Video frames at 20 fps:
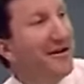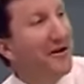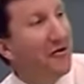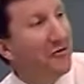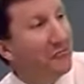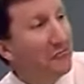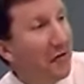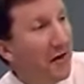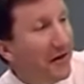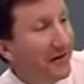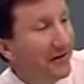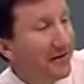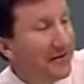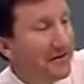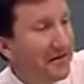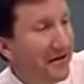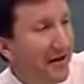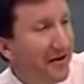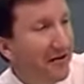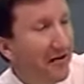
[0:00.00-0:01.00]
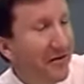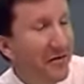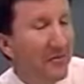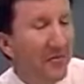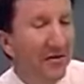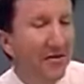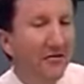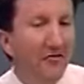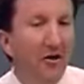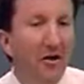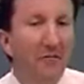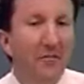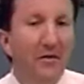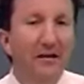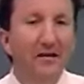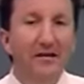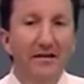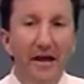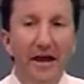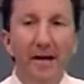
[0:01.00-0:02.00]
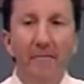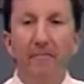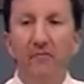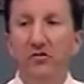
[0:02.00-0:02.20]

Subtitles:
rightly said on the midterm exam.